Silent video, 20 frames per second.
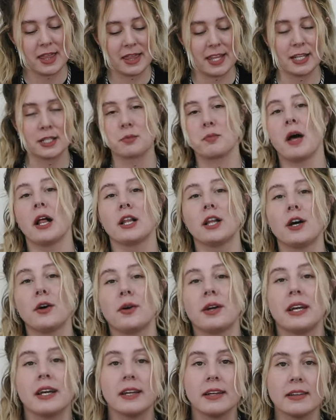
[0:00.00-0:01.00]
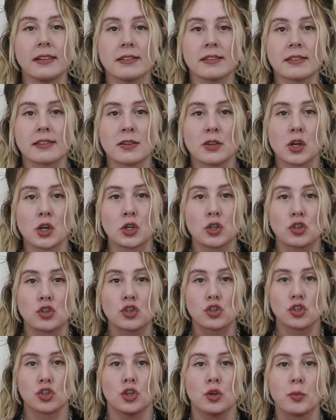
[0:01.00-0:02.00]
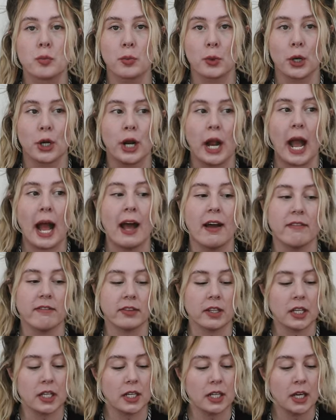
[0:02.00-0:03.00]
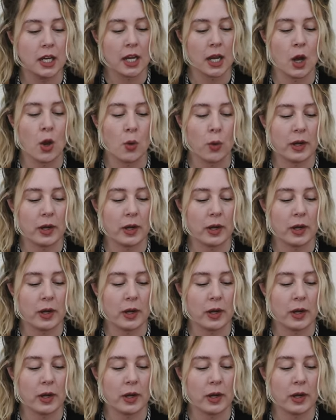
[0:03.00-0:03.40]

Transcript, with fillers: This pillow is super heavy